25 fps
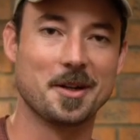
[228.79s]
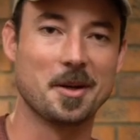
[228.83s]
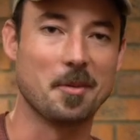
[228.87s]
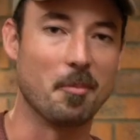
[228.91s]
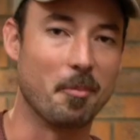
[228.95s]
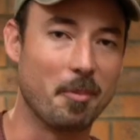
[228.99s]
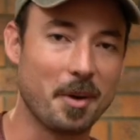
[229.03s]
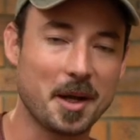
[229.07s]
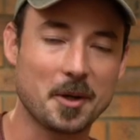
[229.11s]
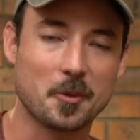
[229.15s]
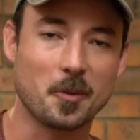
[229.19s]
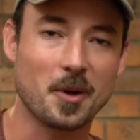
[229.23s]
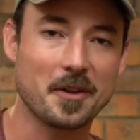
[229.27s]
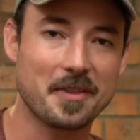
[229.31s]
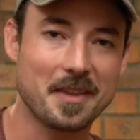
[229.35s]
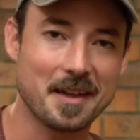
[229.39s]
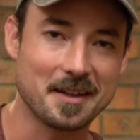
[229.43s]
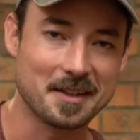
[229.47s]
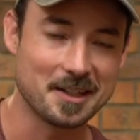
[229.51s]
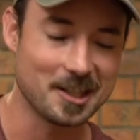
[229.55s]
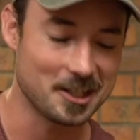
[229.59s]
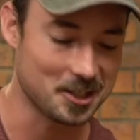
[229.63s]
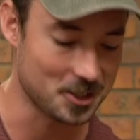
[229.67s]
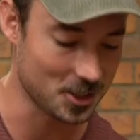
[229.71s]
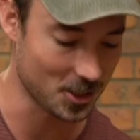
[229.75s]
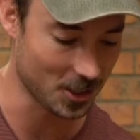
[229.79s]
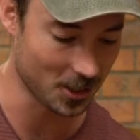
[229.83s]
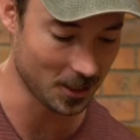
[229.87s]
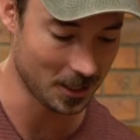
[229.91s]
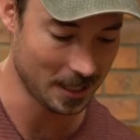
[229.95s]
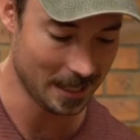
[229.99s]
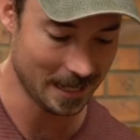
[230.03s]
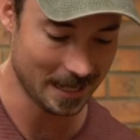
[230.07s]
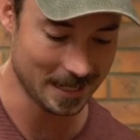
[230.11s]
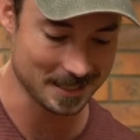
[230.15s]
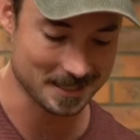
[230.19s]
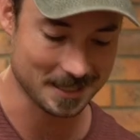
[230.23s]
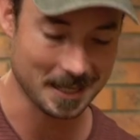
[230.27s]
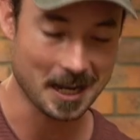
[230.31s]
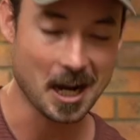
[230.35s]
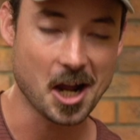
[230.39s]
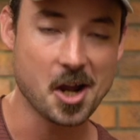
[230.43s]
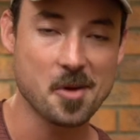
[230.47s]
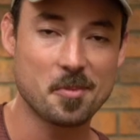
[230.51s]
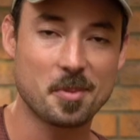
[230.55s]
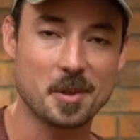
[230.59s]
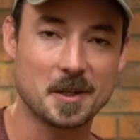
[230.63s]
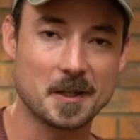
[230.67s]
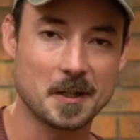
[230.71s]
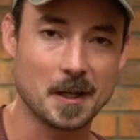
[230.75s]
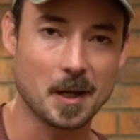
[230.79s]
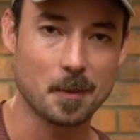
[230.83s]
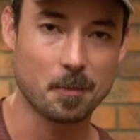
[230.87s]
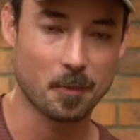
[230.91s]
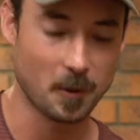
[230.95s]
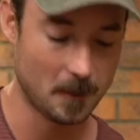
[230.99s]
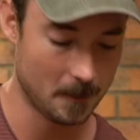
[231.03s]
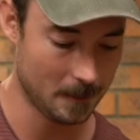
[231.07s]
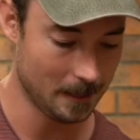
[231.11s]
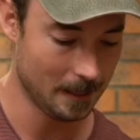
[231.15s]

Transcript: But what they did here is they opened up